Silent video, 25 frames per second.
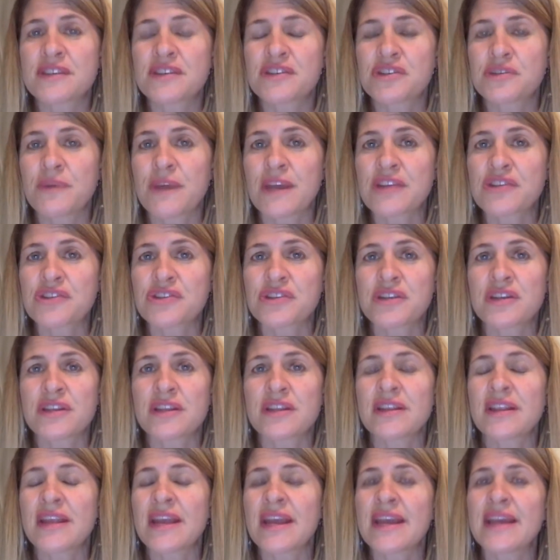situation,
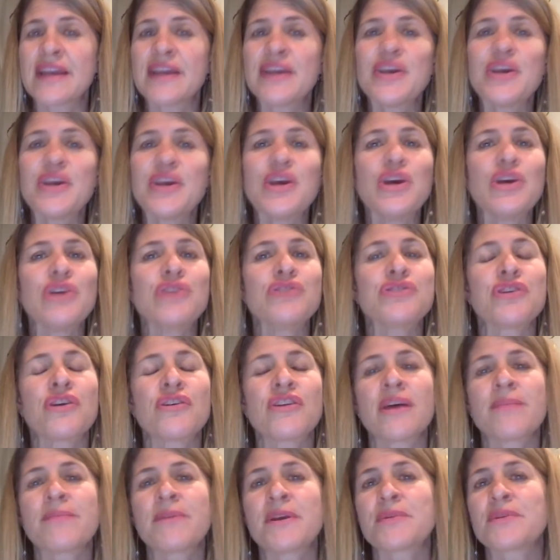and they
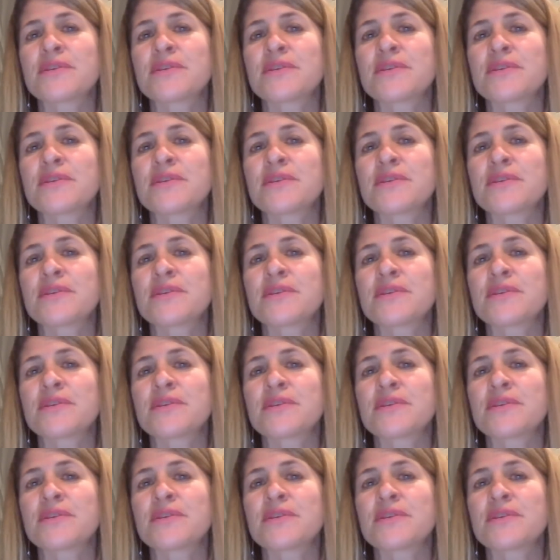showed up.